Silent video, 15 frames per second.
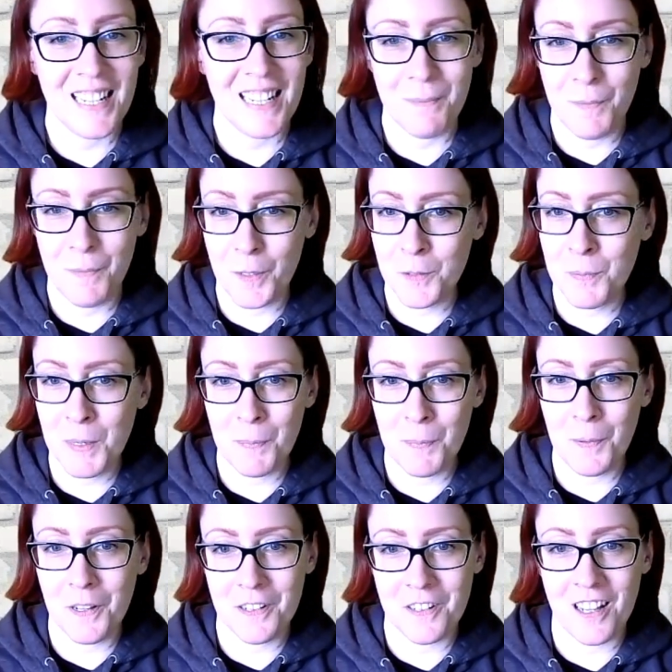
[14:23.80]
most
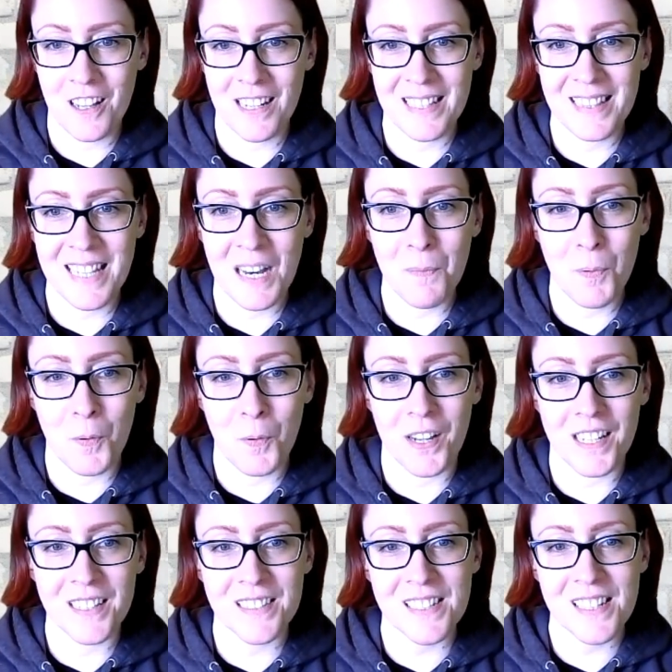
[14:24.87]
people are not at that
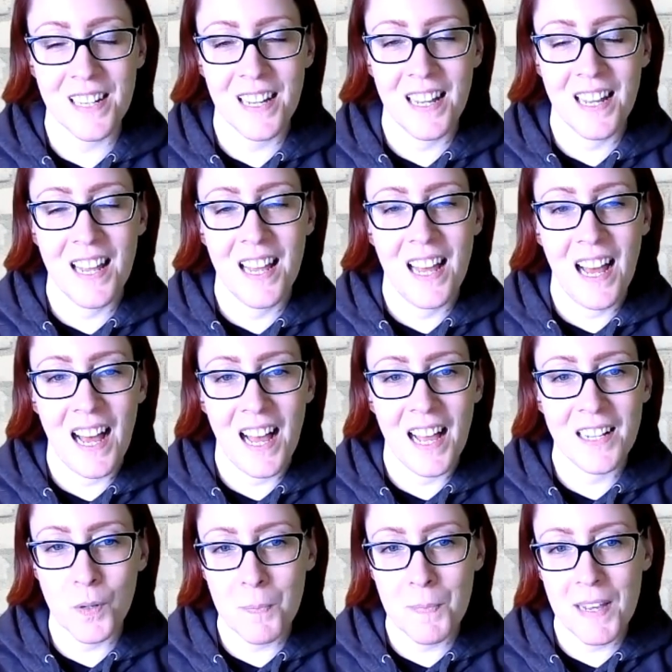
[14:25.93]
point.
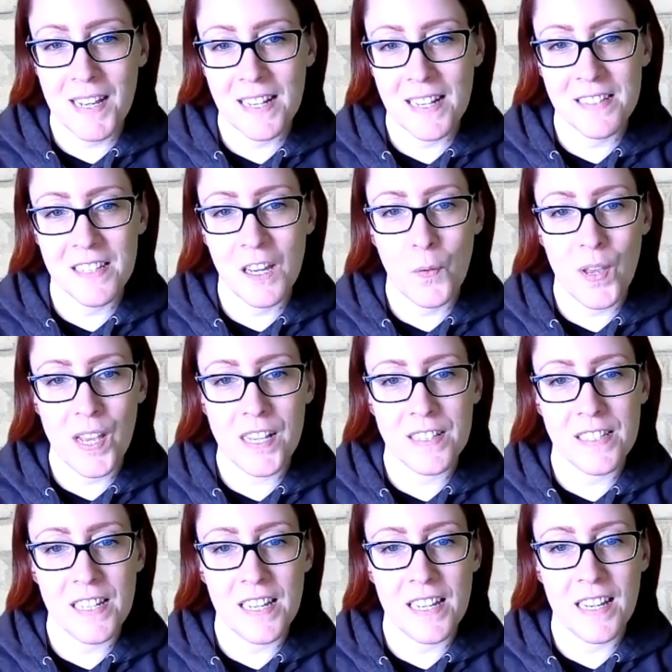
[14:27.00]
I want to make SEO
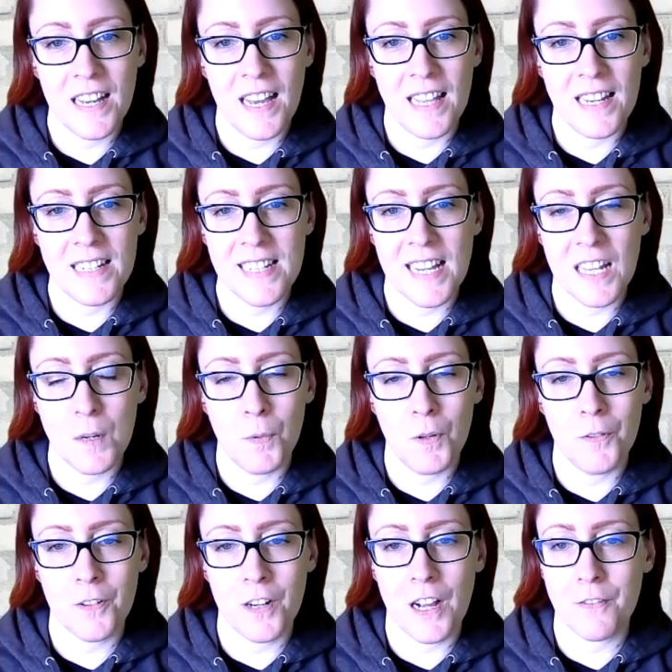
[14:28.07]
easy and
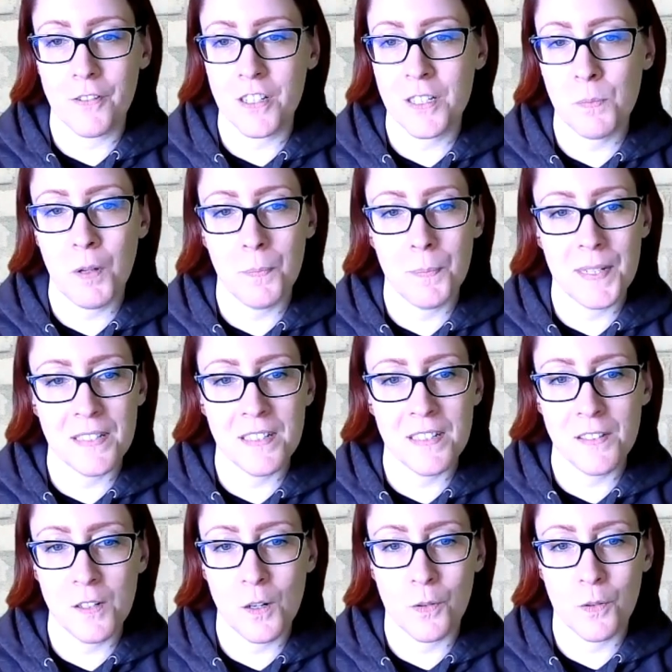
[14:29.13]
attainable for every small
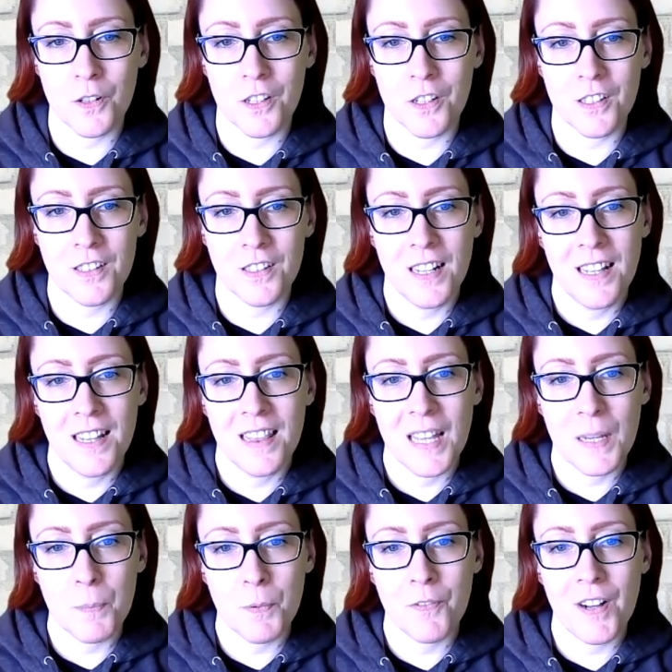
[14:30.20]
business owner
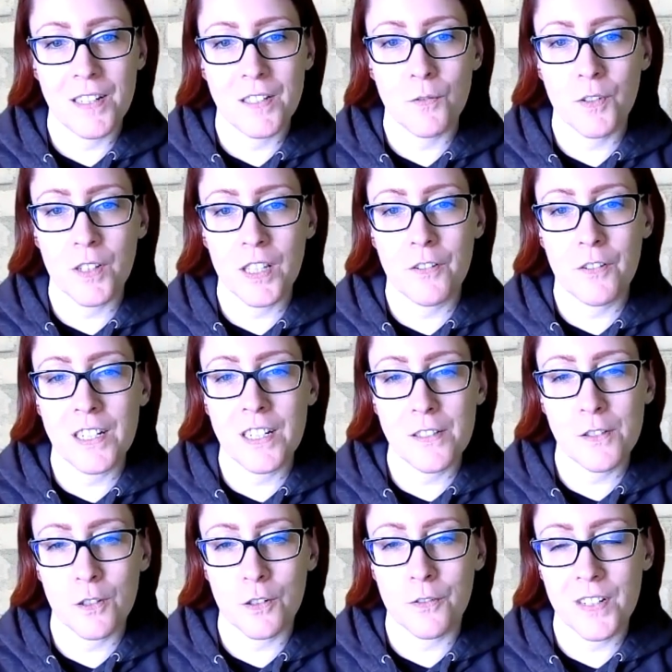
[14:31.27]
that provides a really great
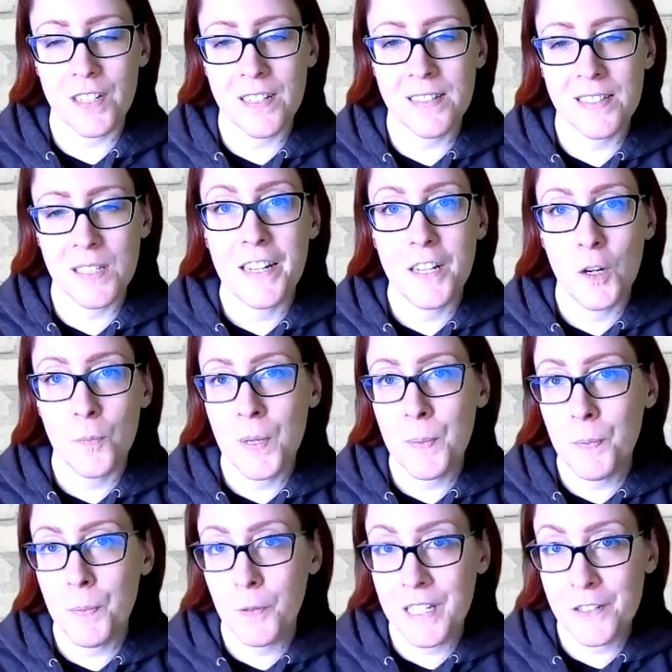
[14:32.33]
service. I know
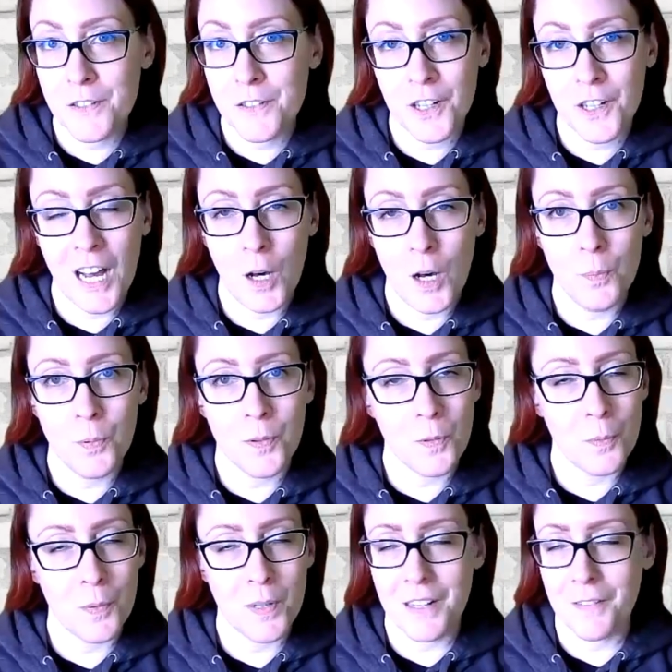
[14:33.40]
people need your help
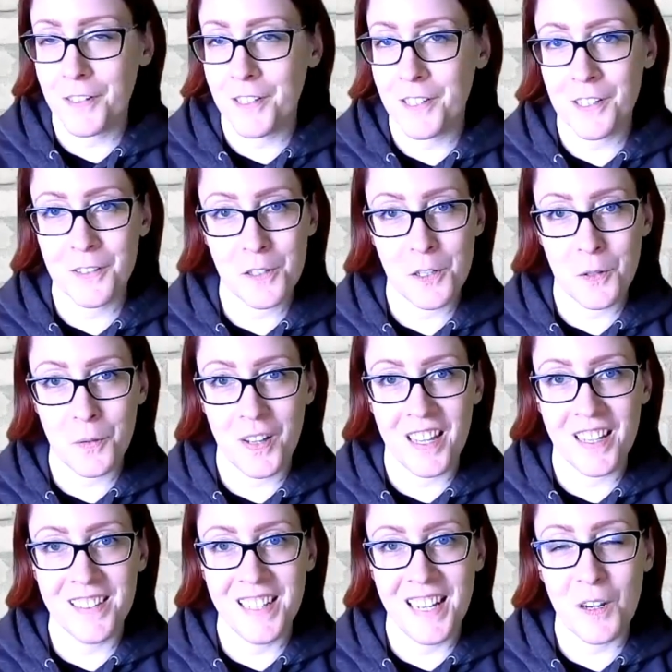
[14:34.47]
with whatever you're
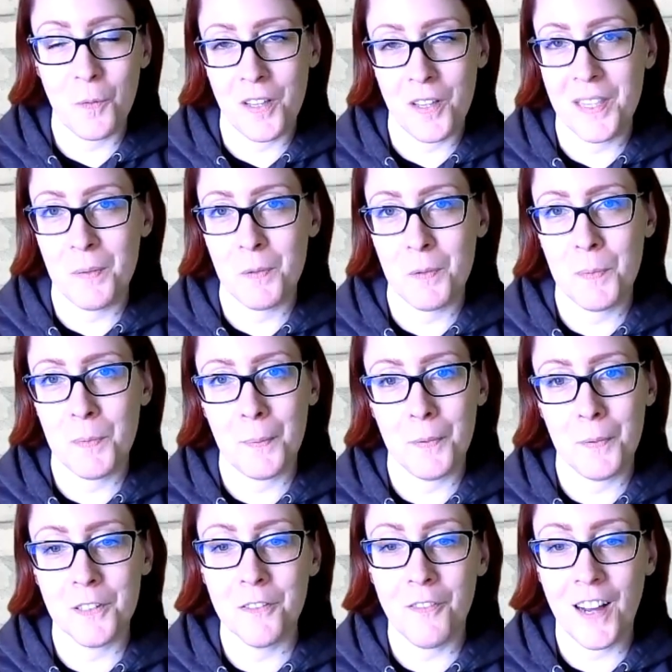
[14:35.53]
doing. I want them to be
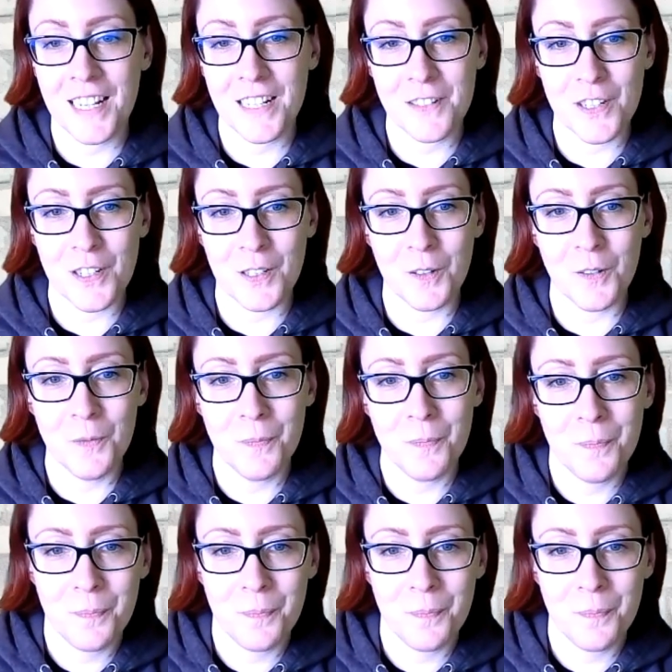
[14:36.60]
able to find you.